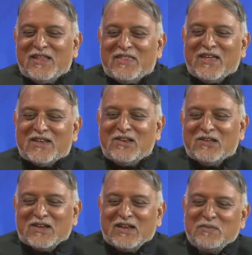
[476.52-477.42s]
that,
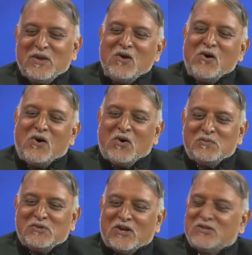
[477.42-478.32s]
look, let me go
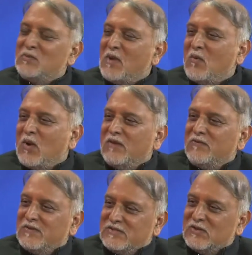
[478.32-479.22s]
home, talk to my wife
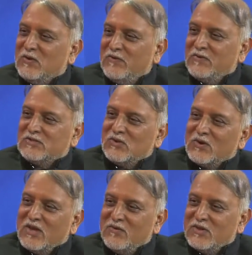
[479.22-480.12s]
if it's
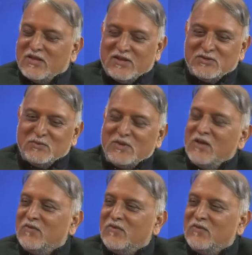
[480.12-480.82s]
okay with her to be a